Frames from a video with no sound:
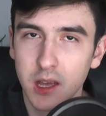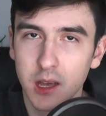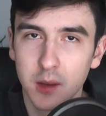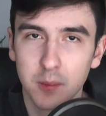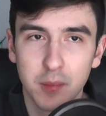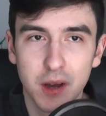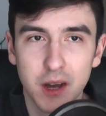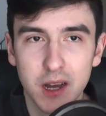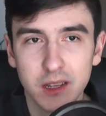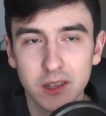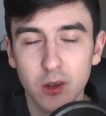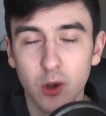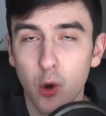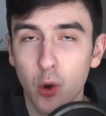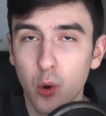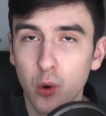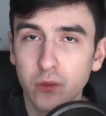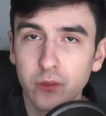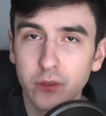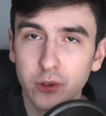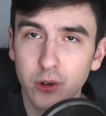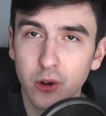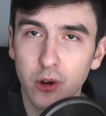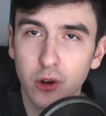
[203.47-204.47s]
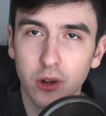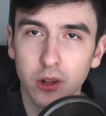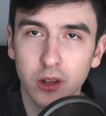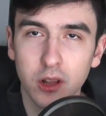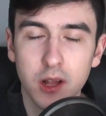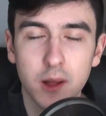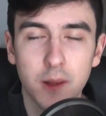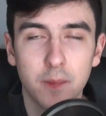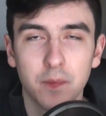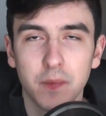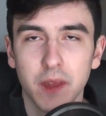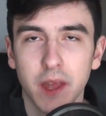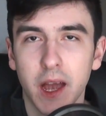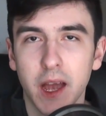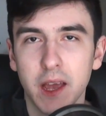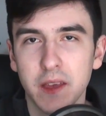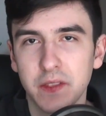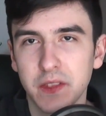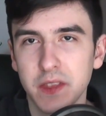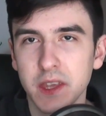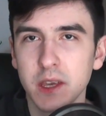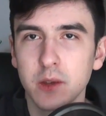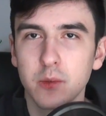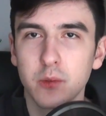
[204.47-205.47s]
but overall, I
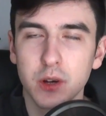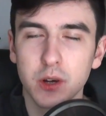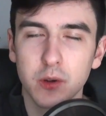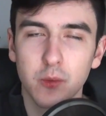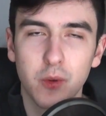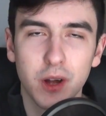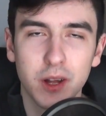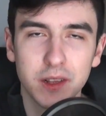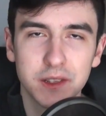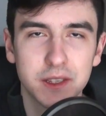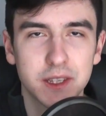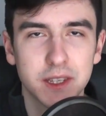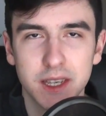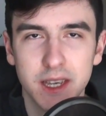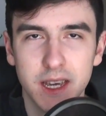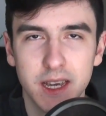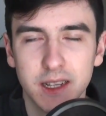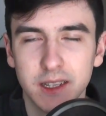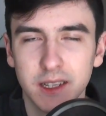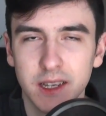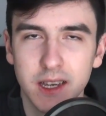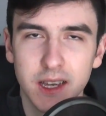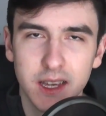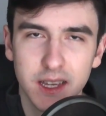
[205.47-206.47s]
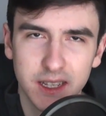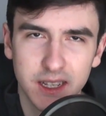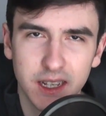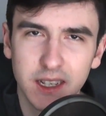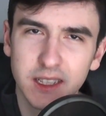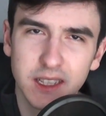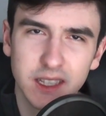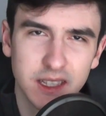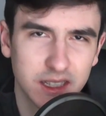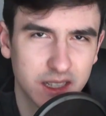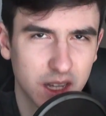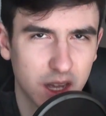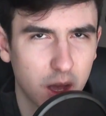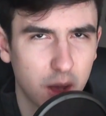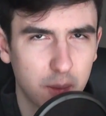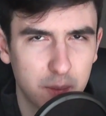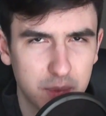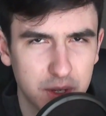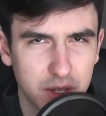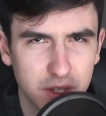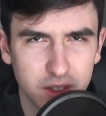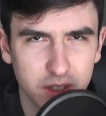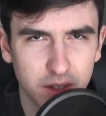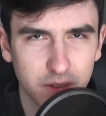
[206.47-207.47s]
think we're once again getting the
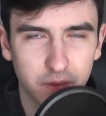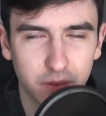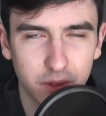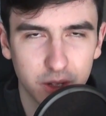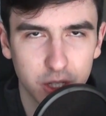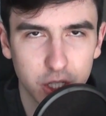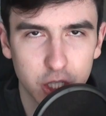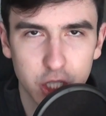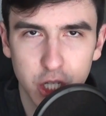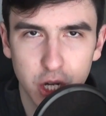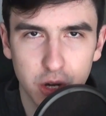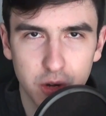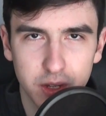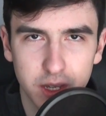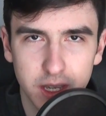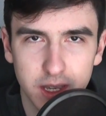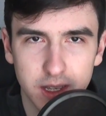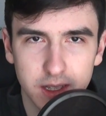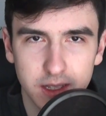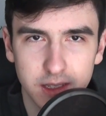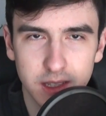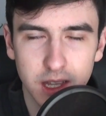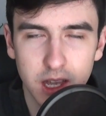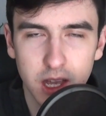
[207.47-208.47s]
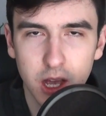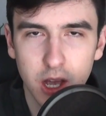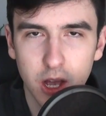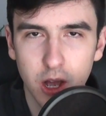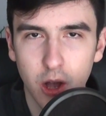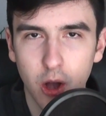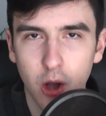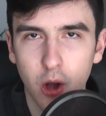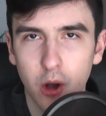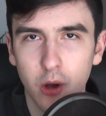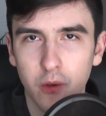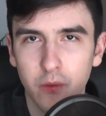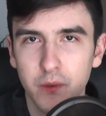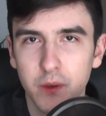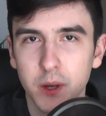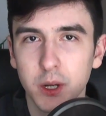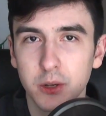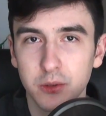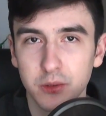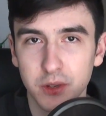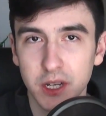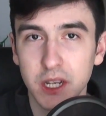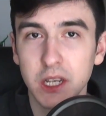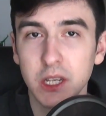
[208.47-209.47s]
beautiful showcase of
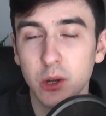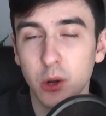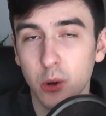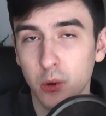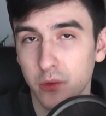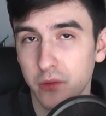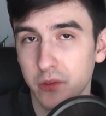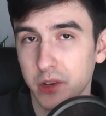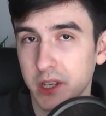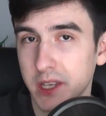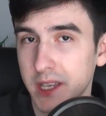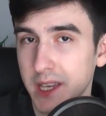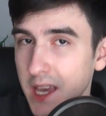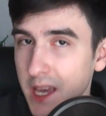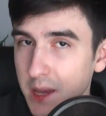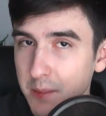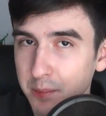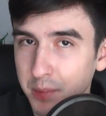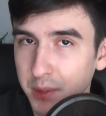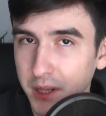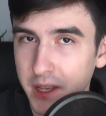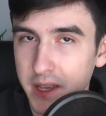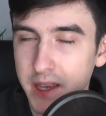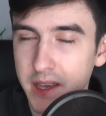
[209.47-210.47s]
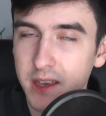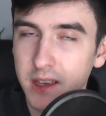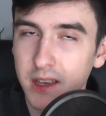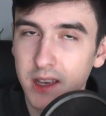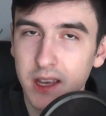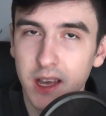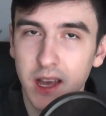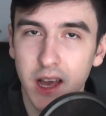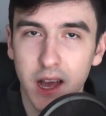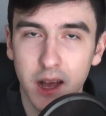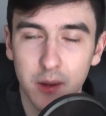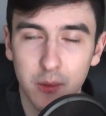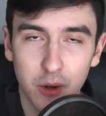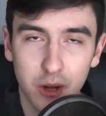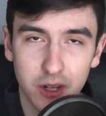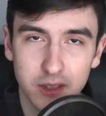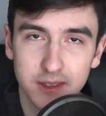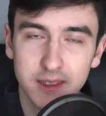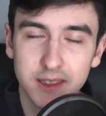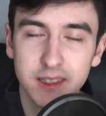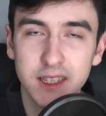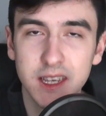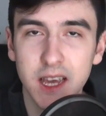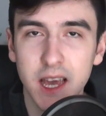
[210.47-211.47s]
greed over gameplay.
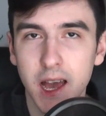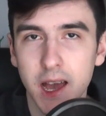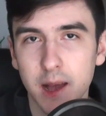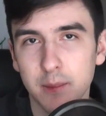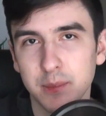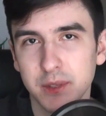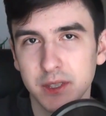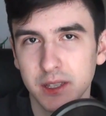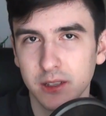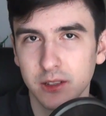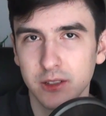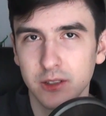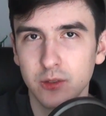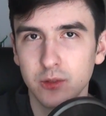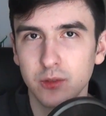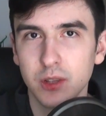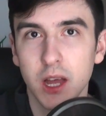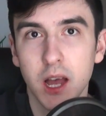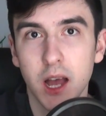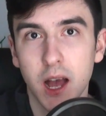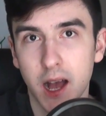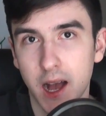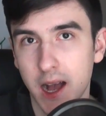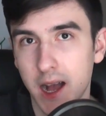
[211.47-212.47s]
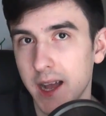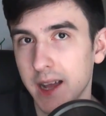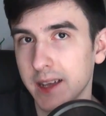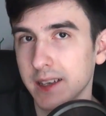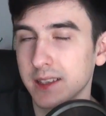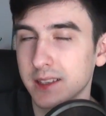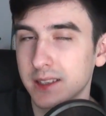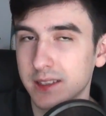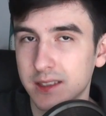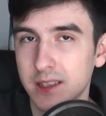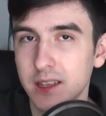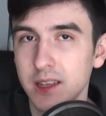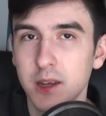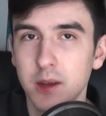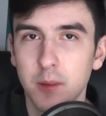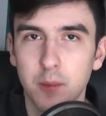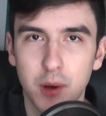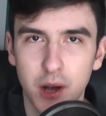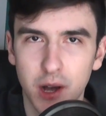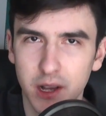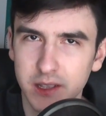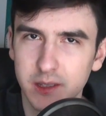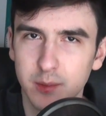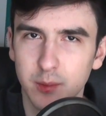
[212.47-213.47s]
What's the absolute highest
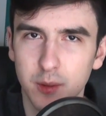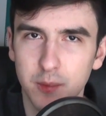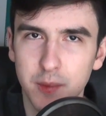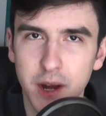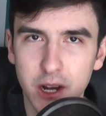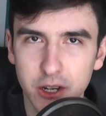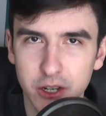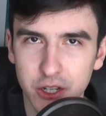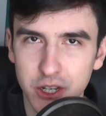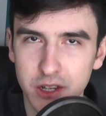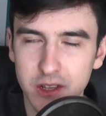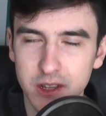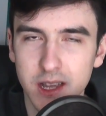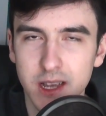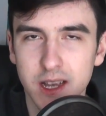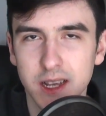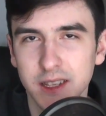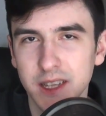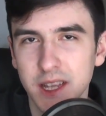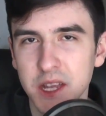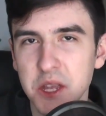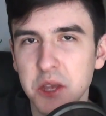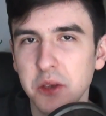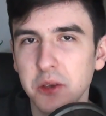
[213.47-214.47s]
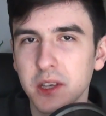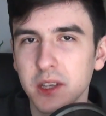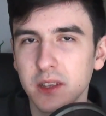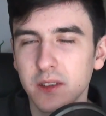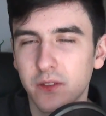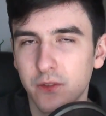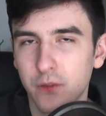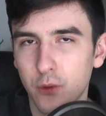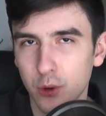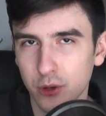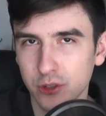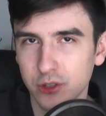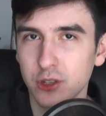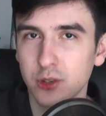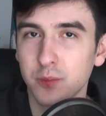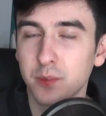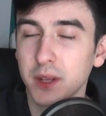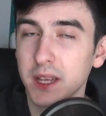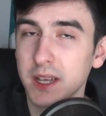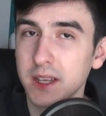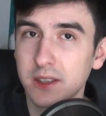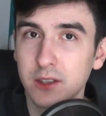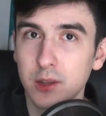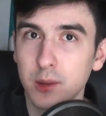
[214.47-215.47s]
possible margin that you can force your
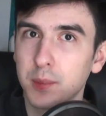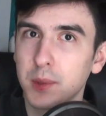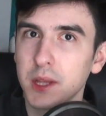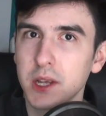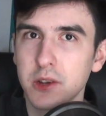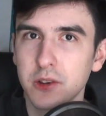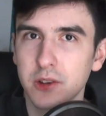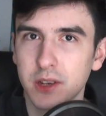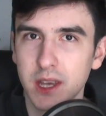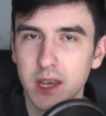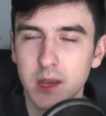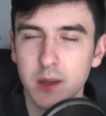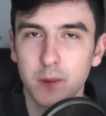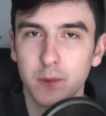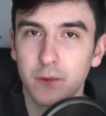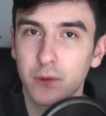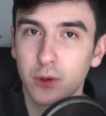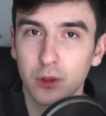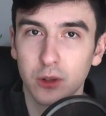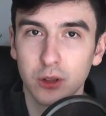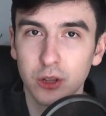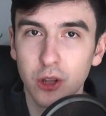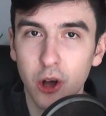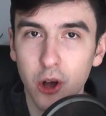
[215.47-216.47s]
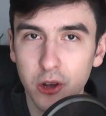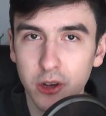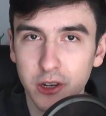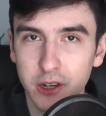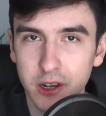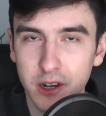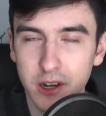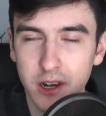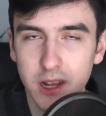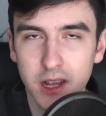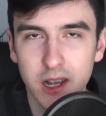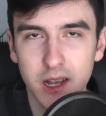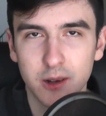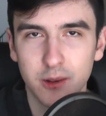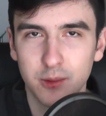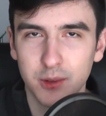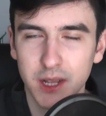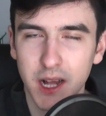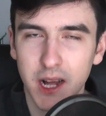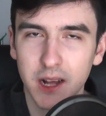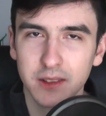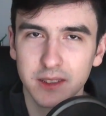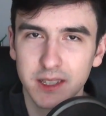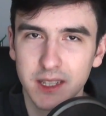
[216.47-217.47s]
players to play your game for longer
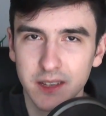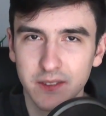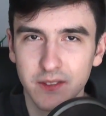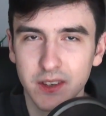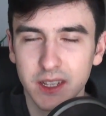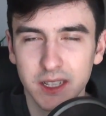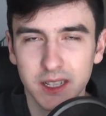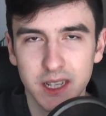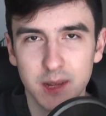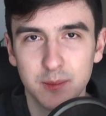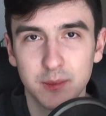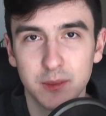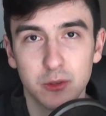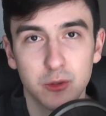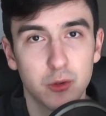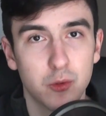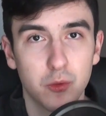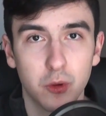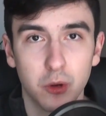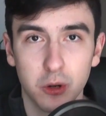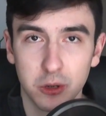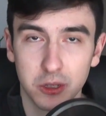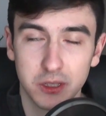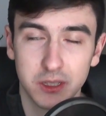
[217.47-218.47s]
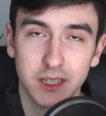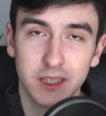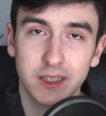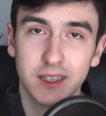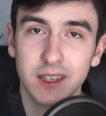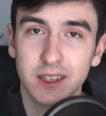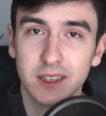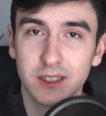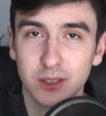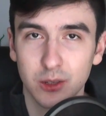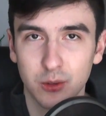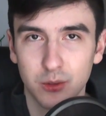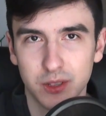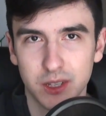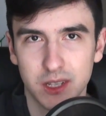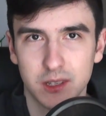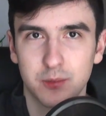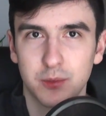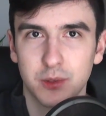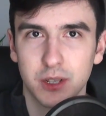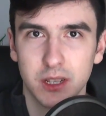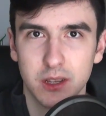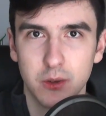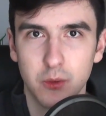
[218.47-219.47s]
without giving them the reward that they so
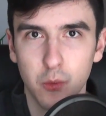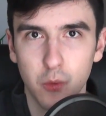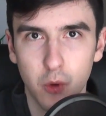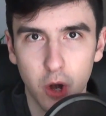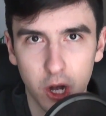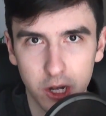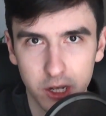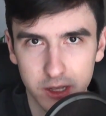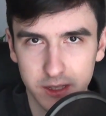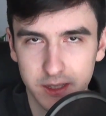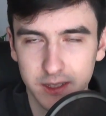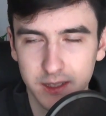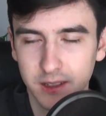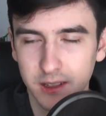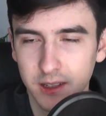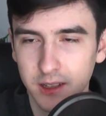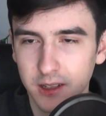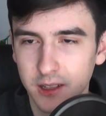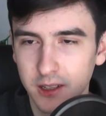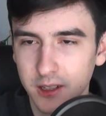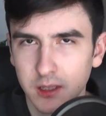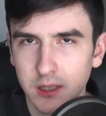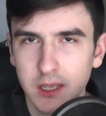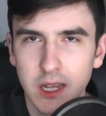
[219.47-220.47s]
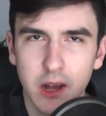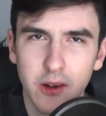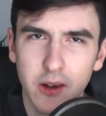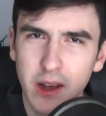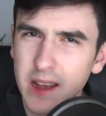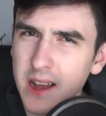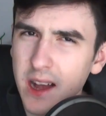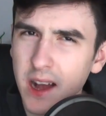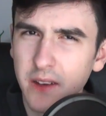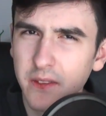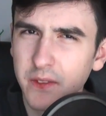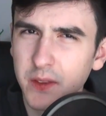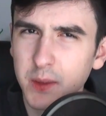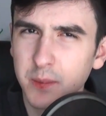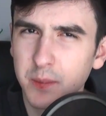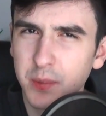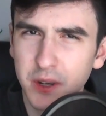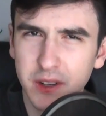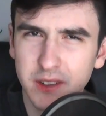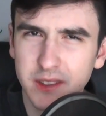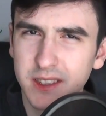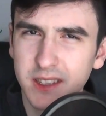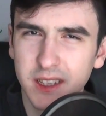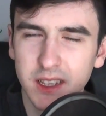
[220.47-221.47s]
desperately want? Now, I often
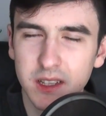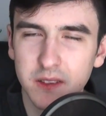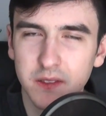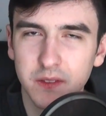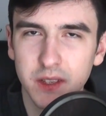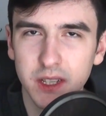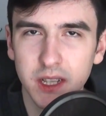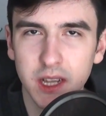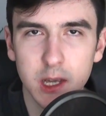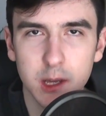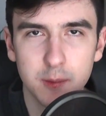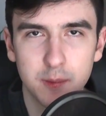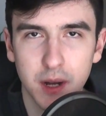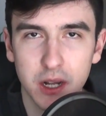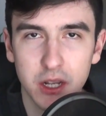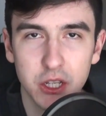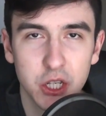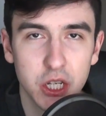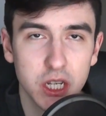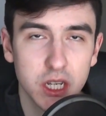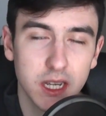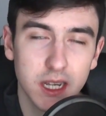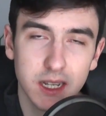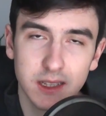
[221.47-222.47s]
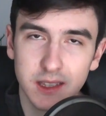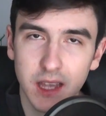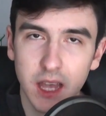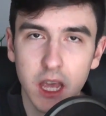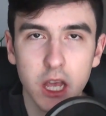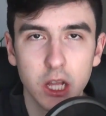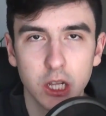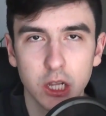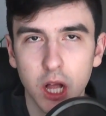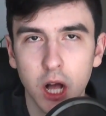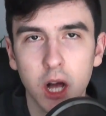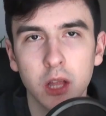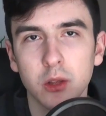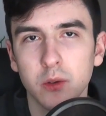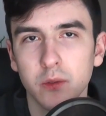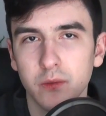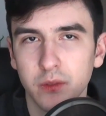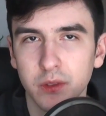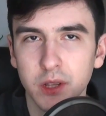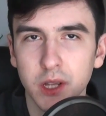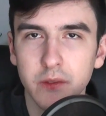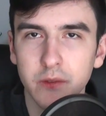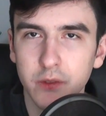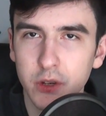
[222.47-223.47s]
personally feel like Bungee gets a lot of
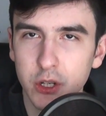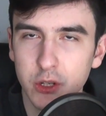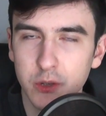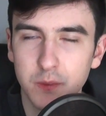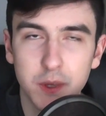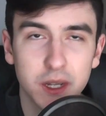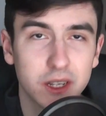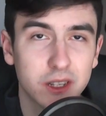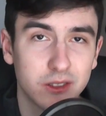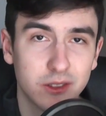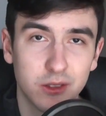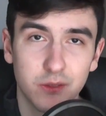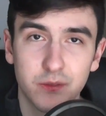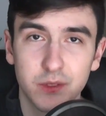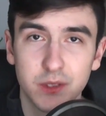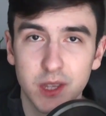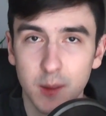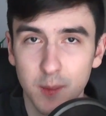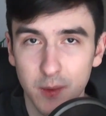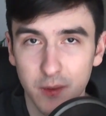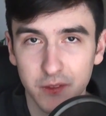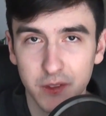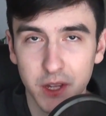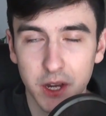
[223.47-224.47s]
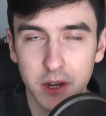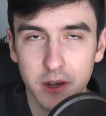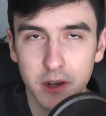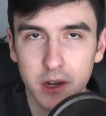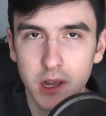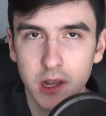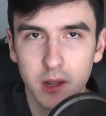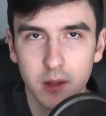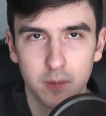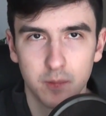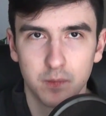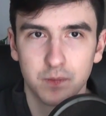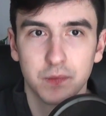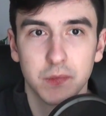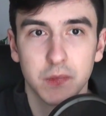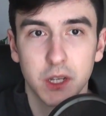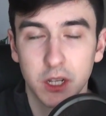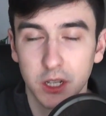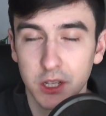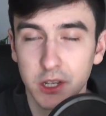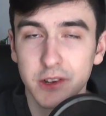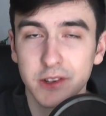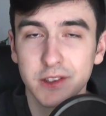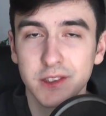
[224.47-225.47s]
leverage because of some of their
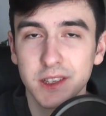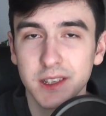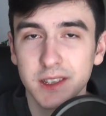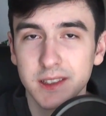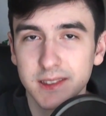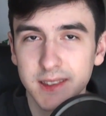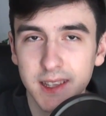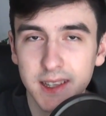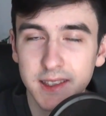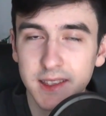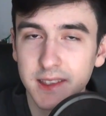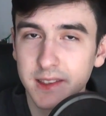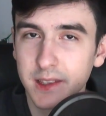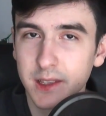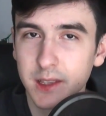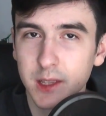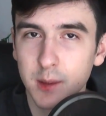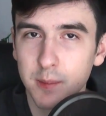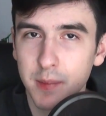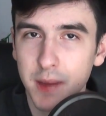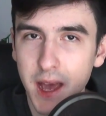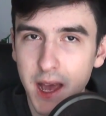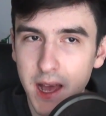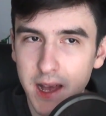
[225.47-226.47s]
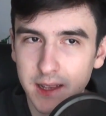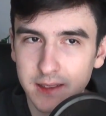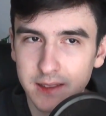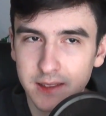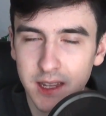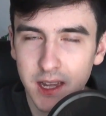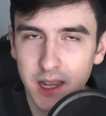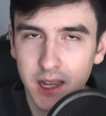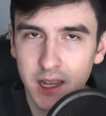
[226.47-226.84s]
clear successes in the past,